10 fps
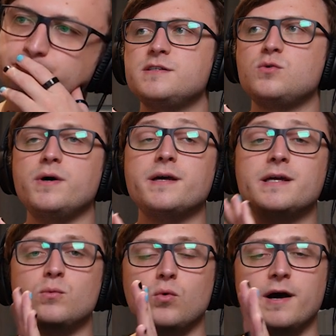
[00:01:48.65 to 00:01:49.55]
It's quite
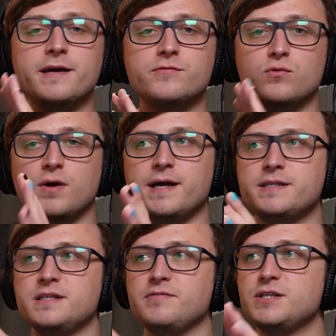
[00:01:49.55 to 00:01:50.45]
a wide
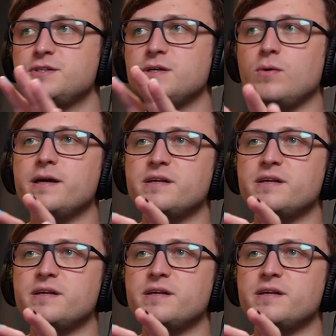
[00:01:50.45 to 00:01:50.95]
variety of actually quite